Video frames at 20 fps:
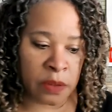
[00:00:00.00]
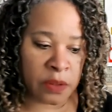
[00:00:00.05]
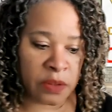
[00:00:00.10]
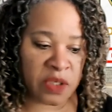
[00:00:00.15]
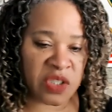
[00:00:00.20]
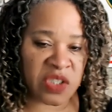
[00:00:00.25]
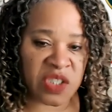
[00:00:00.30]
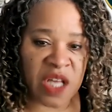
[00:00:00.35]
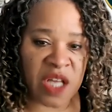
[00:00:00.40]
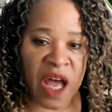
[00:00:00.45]

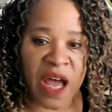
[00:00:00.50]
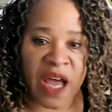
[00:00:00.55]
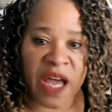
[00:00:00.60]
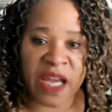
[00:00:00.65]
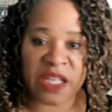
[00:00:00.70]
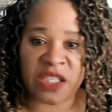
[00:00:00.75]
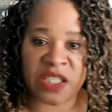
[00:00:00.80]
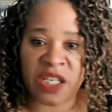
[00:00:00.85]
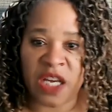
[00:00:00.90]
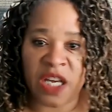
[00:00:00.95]

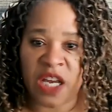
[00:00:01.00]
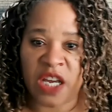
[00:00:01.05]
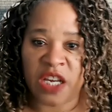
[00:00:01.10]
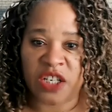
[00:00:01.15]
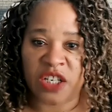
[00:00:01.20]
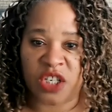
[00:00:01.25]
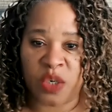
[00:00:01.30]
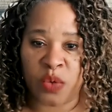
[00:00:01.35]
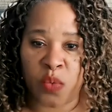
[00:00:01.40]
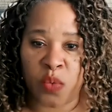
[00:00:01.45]
decides
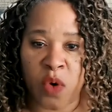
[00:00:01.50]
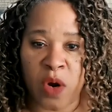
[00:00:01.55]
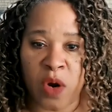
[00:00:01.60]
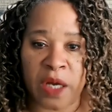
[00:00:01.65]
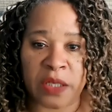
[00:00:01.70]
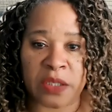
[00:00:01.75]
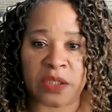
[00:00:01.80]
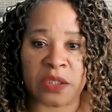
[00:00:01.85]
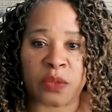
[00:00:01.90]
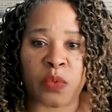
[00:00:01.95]
she
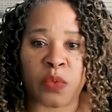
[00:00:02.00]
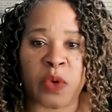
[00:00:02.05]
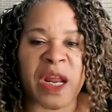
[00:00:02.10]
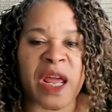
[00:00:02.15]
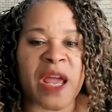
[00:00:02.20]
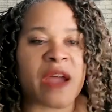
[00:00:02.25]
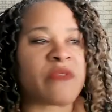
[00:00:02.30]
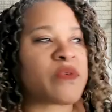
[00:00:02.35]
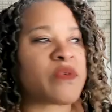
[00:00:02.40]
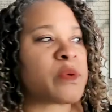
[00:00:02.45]
wants,
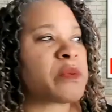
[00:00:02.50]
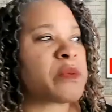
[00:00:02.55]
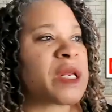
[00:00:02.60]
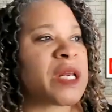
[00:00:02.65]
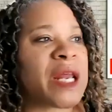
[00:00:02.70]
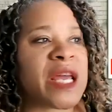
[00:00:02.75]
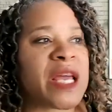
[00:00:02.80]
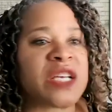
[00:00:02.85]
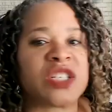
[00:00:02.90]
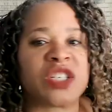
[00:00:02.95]
whatever
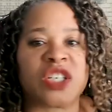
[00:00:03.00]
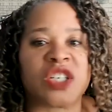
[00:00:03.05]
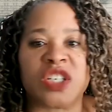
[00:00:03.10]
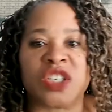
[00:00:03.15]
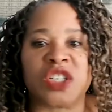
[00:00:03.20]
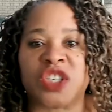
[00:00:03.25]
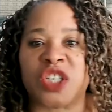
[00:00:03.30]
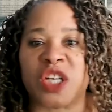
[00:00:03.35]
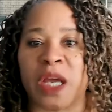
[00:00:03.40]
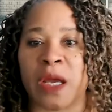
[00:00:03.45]

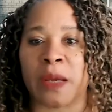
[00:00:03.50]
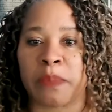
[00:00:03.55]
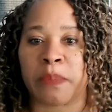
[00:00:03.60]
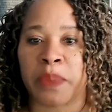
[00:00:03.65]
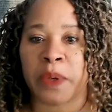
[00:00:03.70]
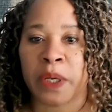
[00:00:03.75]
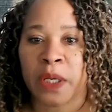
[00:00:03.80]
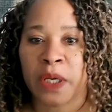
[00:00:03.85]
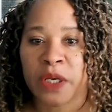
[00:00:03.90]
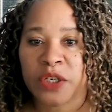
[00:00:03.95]
relationship
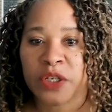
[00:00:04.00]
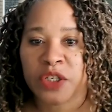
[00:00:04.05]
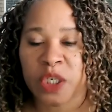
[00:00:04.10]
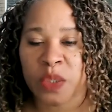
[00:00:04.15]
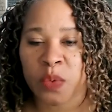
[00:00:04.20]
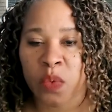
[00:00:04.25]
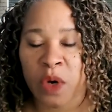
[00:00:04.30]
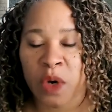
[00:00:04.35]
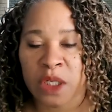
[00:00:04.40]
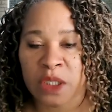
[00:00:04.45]

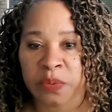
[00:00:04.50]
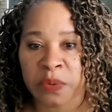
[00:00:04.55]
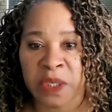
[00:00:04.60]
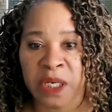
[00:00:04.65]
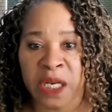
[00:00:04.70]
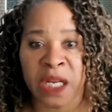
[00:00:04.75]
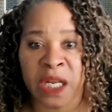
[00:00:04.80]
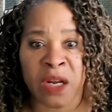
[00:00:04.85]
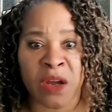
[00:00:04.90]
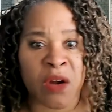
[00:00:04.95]
she wants
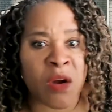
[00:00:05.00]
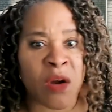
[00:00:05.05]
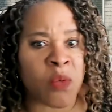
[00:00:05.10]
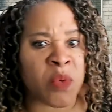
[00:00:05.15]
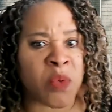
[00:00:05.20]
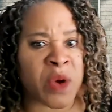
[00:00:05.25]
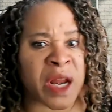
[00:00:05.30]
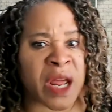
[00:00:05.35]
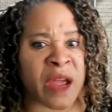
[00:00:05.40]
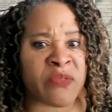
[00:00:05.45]
with Nina
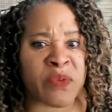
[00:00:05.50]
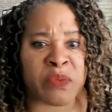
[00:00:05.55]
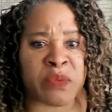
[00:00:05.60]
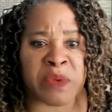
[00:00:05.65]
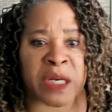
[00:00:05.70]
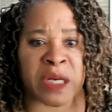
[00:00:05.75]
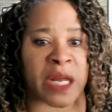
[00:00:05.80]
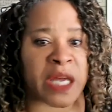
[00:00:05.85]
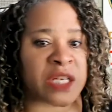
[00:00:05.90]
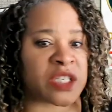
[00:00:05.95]
or whatever
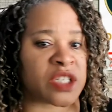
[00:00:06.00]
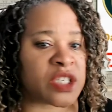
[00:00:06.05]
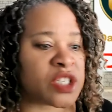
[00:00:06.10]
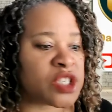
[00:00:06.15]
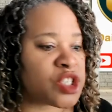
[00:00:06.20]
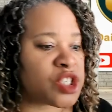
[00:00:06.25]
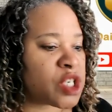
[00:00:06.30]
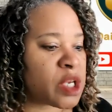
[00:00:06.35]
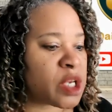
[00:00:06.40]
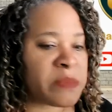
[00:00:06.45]

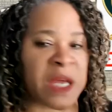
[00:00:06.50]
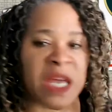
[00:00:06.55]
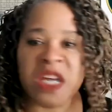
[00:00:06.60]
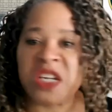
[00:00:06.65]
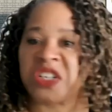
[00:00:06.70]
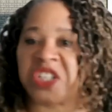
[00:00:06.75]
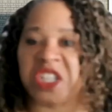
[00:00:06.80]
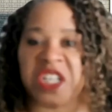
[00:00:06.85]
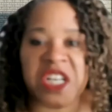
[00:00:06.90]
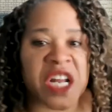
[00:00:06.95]
relationship
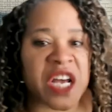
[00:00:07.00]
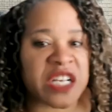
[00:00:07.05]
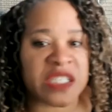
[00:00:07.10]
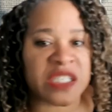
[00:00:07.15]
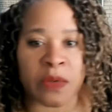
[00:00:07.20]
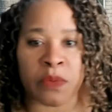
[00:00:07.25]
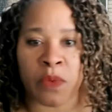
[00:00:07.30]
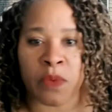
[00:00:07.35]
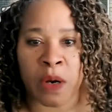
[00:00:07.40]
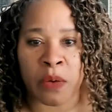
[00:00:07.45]
she
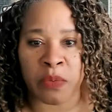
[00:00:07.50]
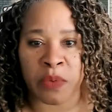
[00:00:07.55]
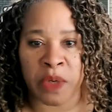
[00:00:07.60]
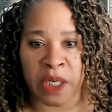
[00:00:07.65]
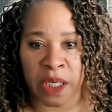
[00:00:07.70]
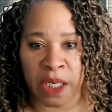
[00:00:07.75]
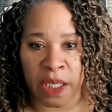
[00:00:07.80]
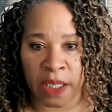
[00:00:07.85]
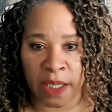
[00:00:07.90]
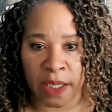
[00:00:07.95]
doesn't want
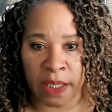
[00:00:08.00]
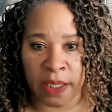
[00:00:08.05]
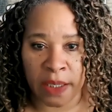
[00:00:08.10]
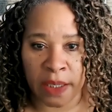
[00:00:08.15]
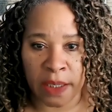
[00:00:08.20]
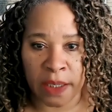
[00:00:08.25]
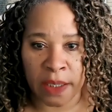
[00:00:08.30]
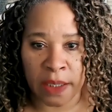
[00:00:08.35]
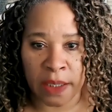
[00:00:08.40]
with Nina.